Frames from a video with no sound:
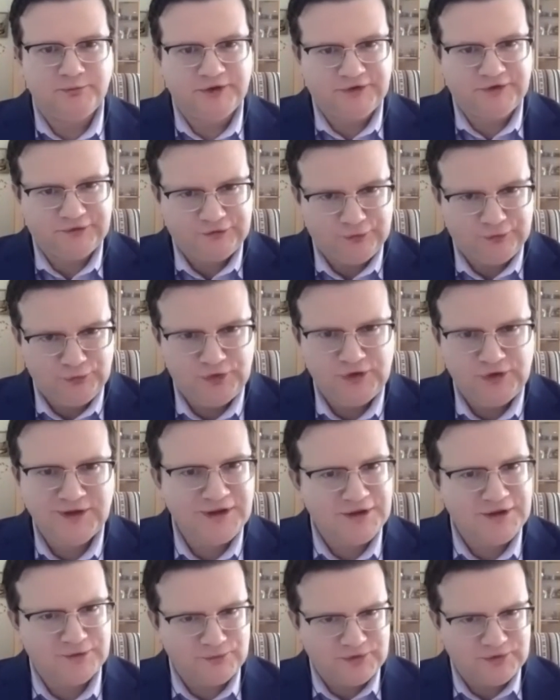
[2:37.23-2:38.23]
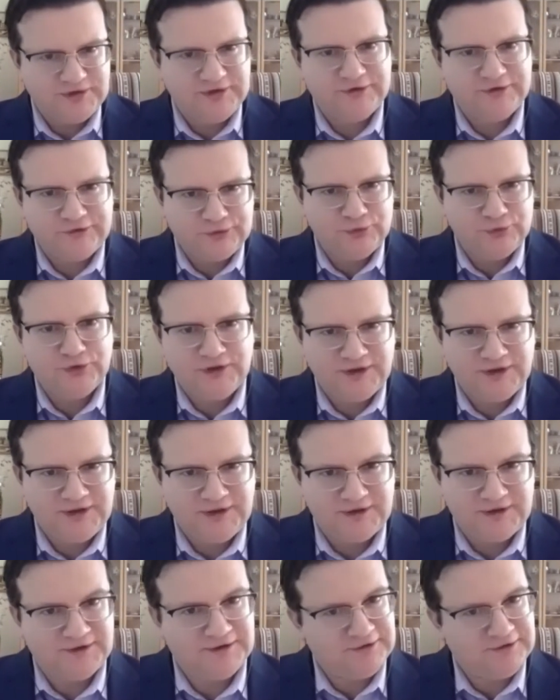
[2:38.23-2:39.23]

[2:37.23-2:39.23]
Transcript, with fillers: but tuning in, really tuning in.